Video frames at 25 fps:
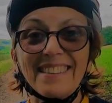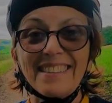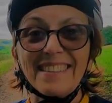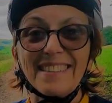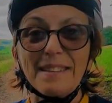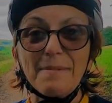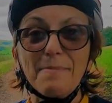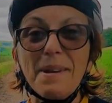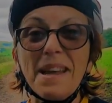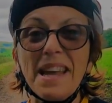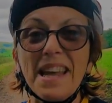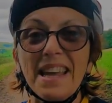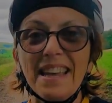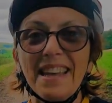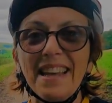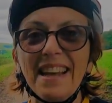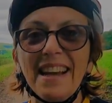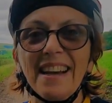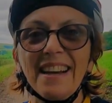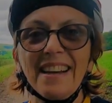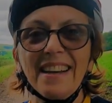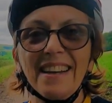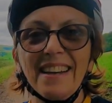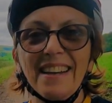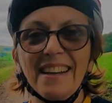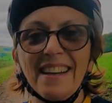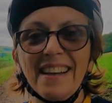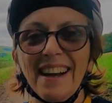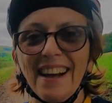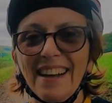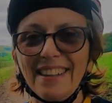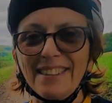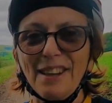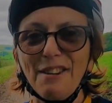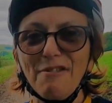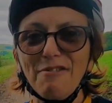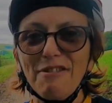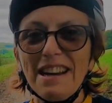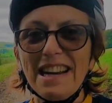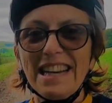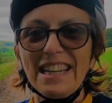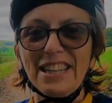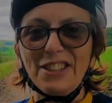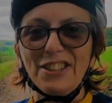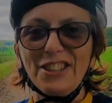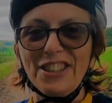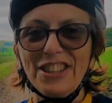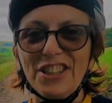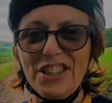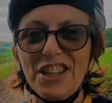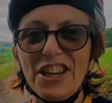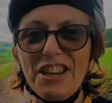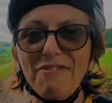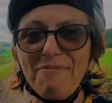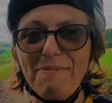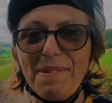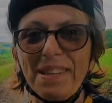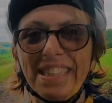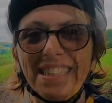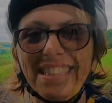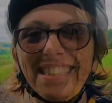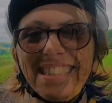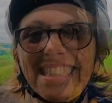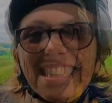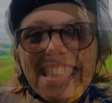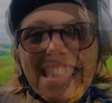To me, that's a really good achievement.